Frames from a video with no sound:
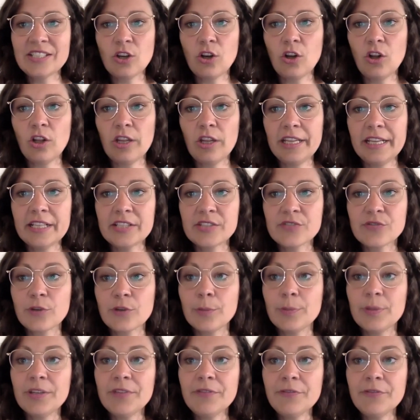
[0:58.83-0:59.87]
colleagues from
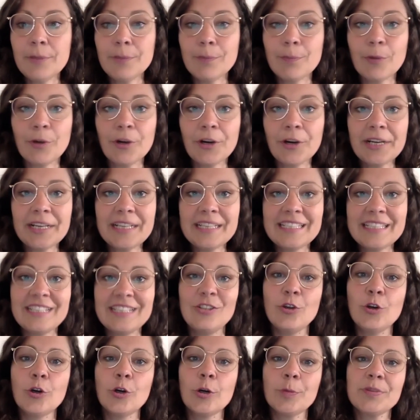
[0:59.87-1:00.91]
different markets in
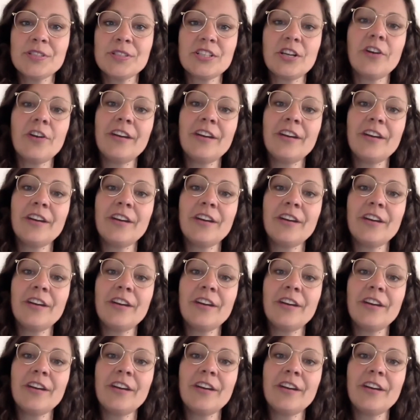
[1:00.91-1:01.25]
Europe start